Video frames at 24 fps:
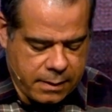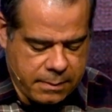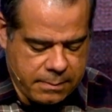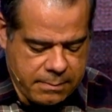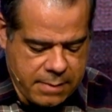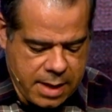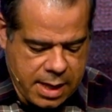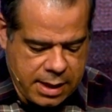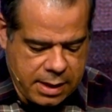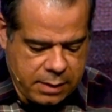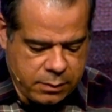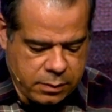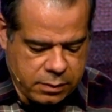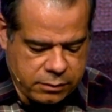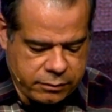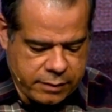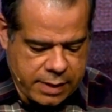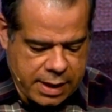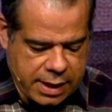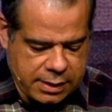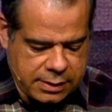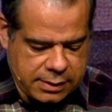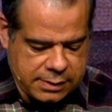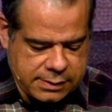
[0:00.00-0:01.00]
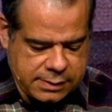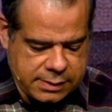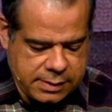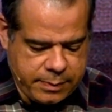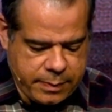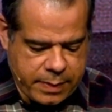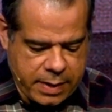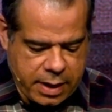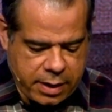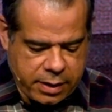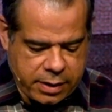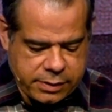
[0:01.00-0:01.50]
Many will recklessly
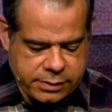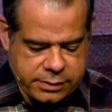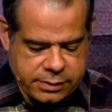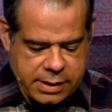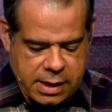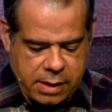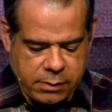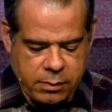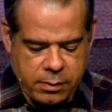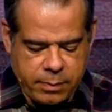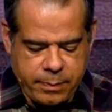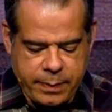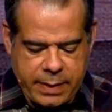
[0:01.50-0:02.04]
perish. They will